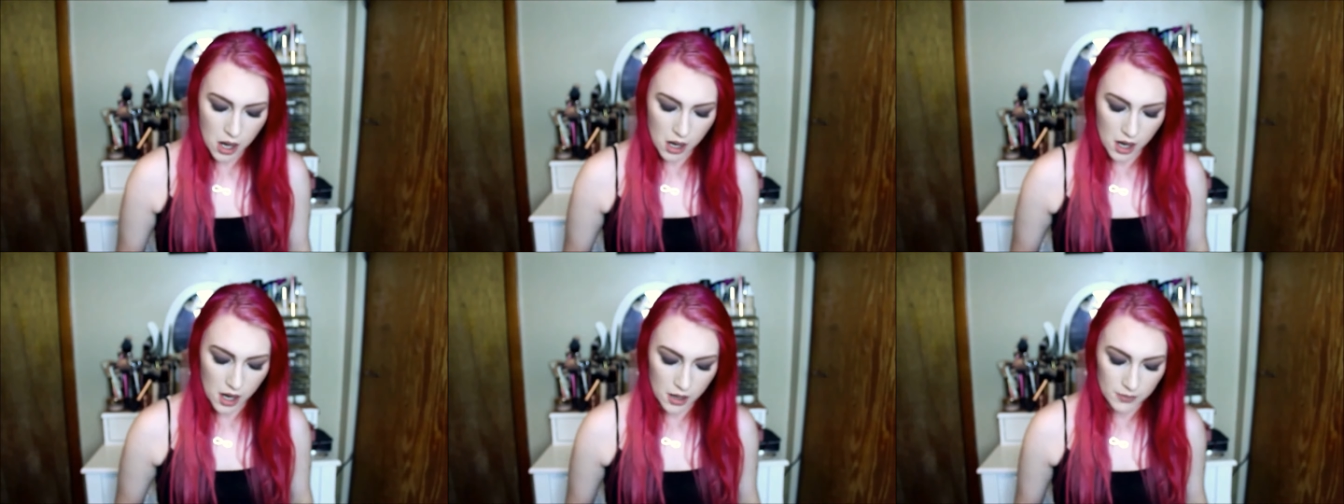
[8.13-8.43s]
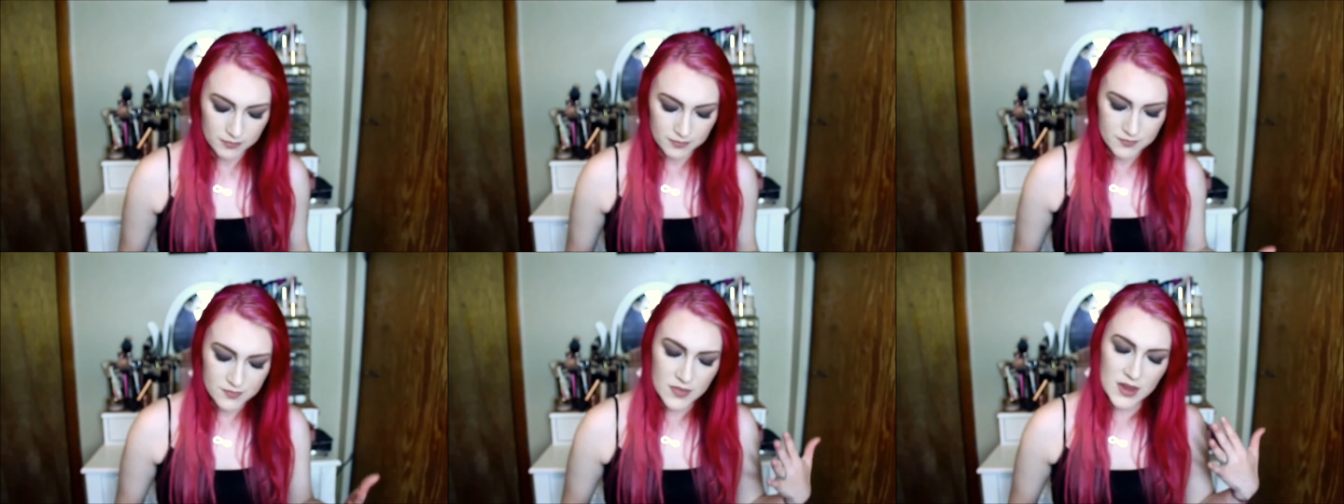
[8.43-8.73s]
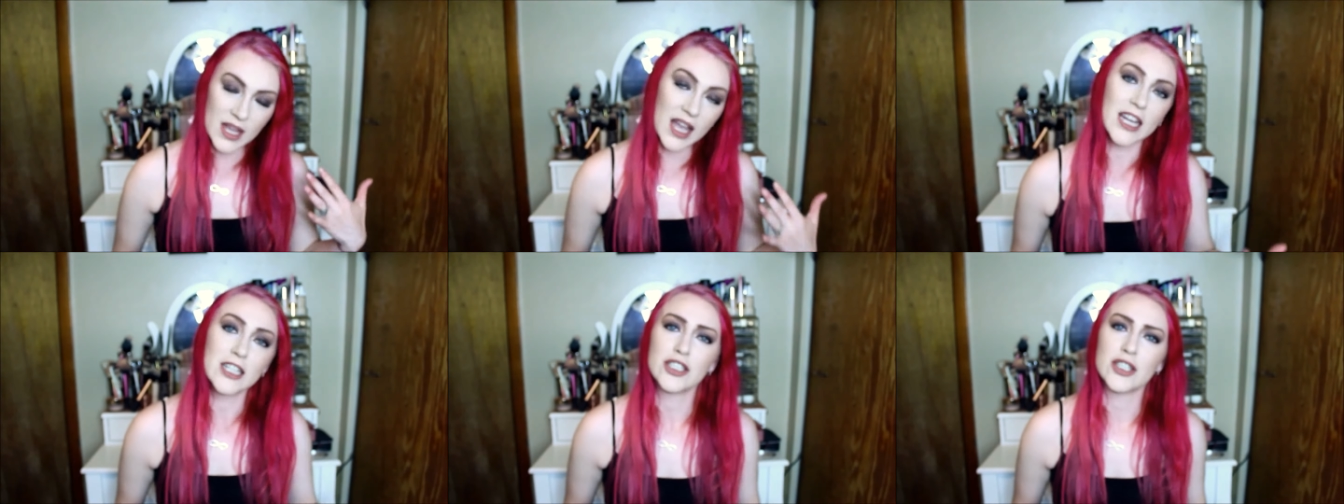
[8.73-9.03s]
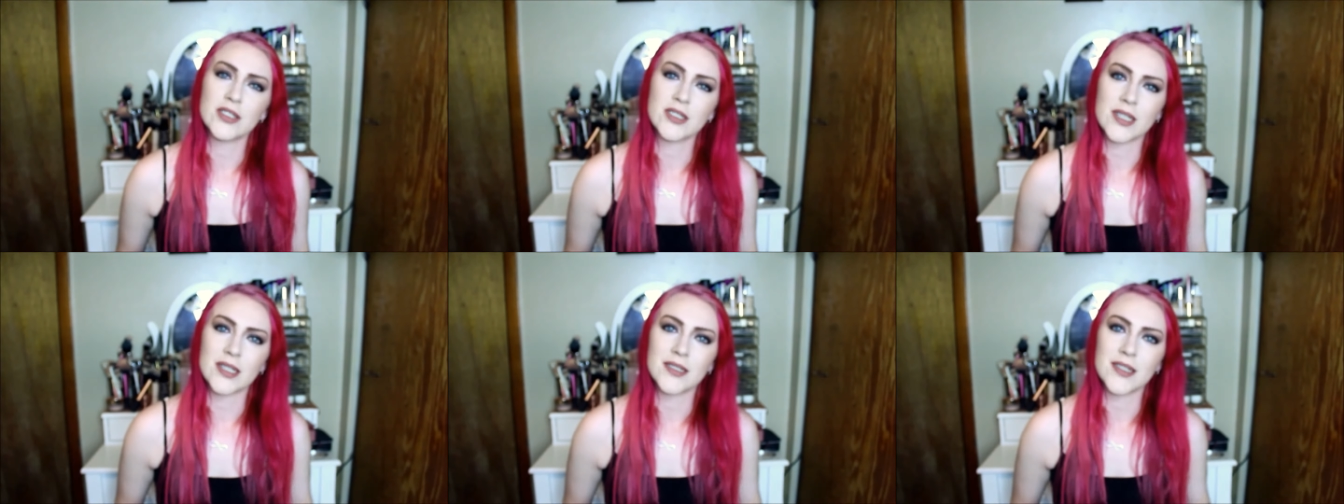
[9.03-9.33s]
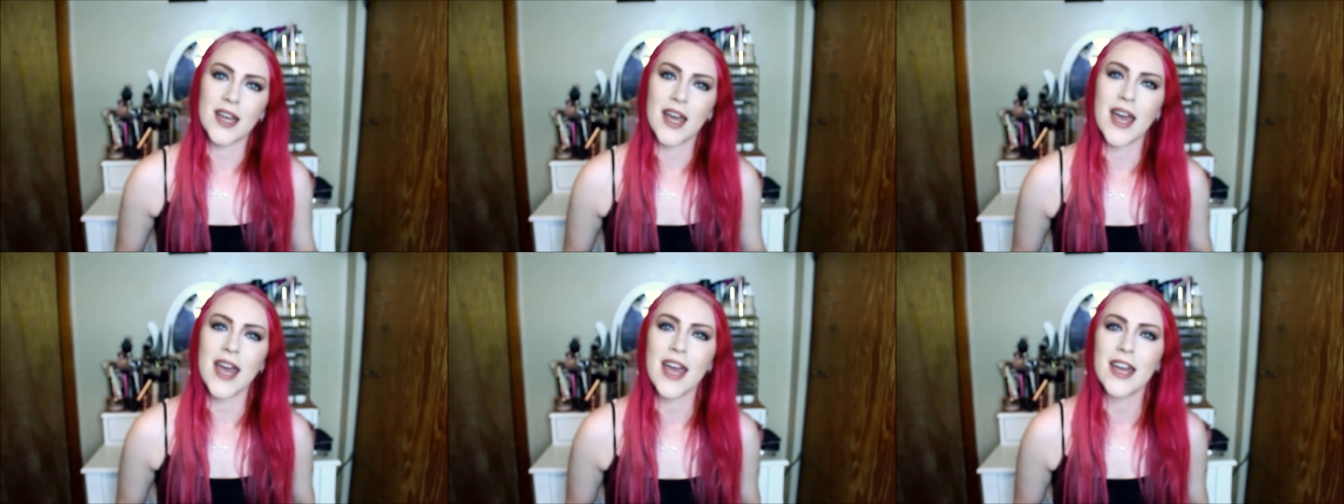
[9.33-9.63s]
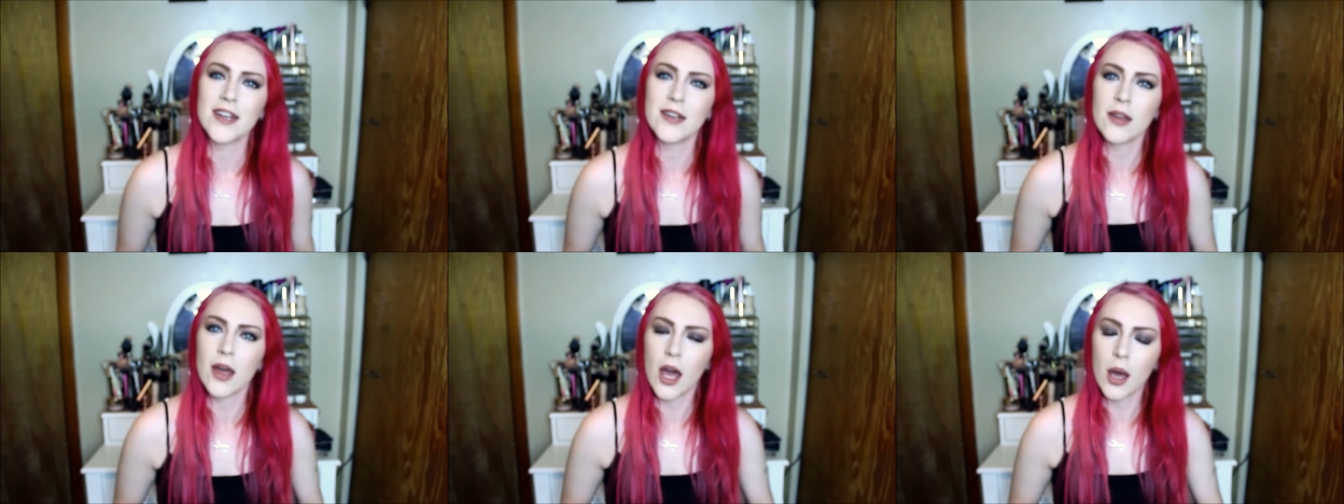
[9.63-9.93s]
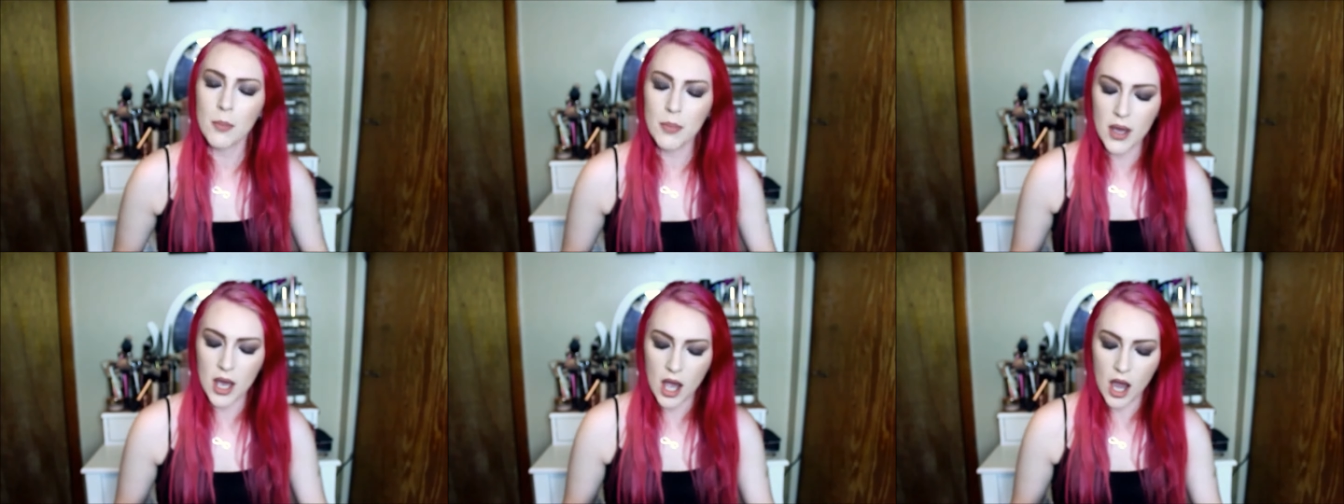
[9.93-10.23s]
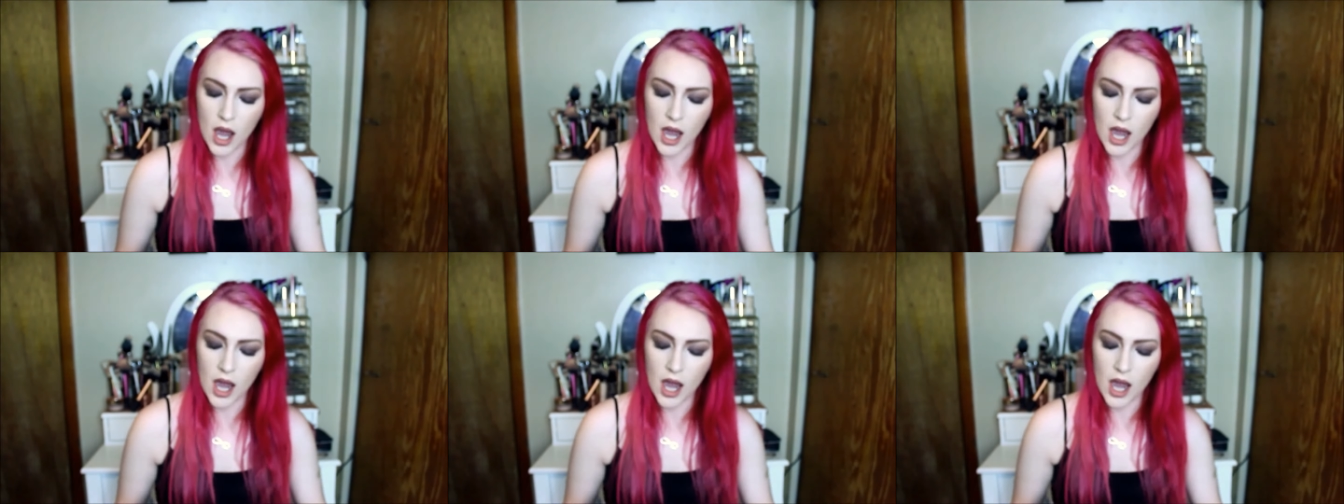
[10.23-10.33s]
And just as a heads up,